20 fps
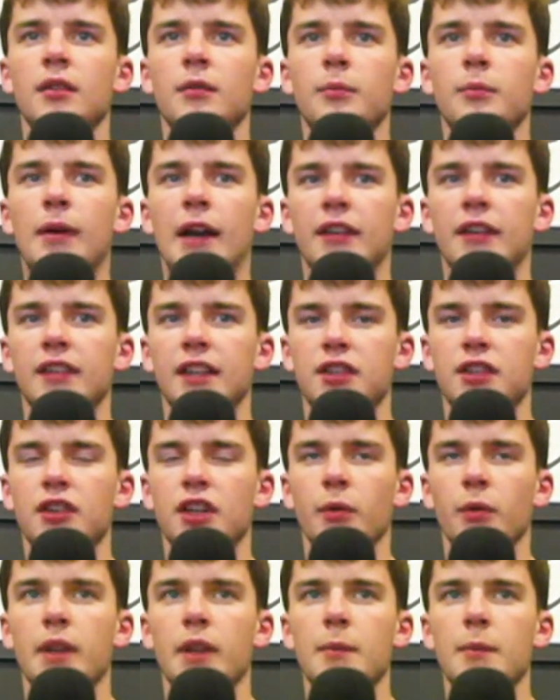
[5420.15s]
Pasalic trying
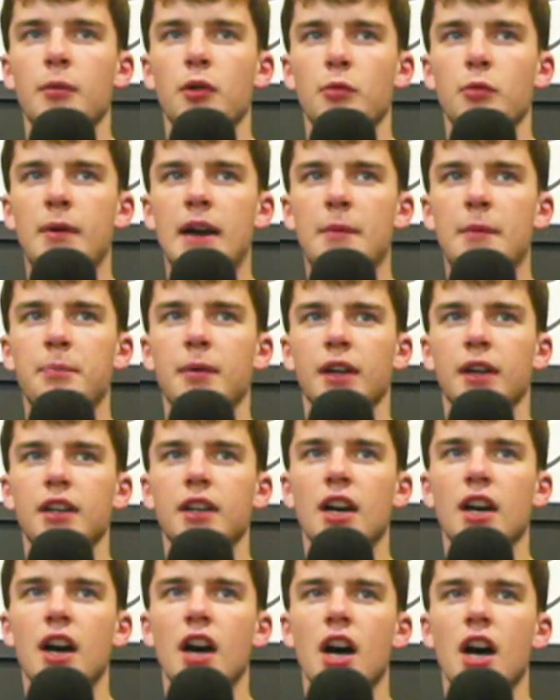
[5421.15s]
to win the ball back, but
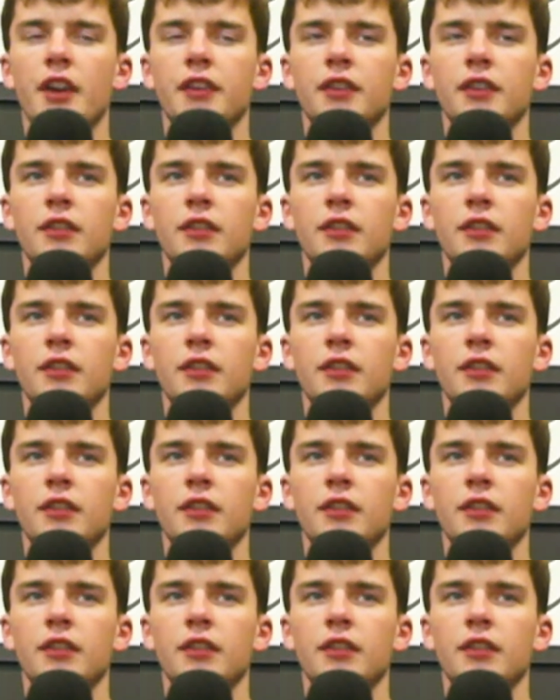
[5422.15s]
can't.